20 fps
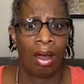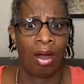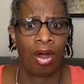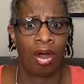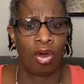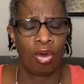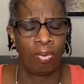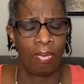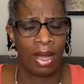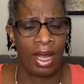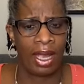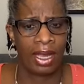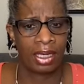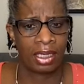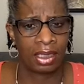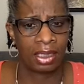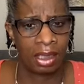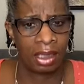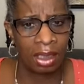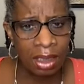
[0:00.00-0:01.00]
Oh, my God.
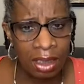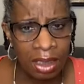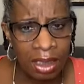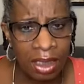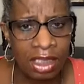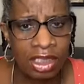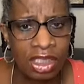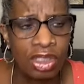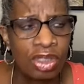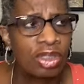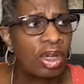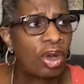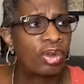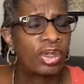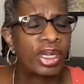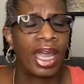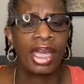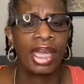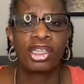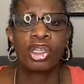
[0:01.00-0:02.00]
Goodness, you go
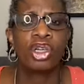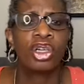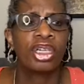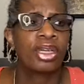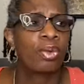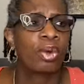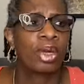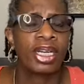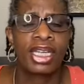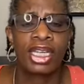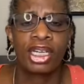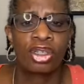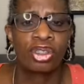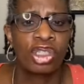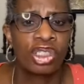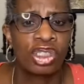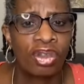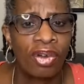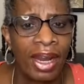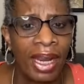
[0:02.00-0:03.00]
there, you don't even want to get on
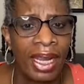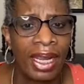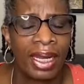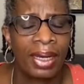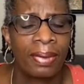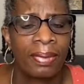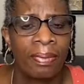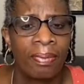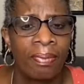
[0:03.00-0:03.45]
your train.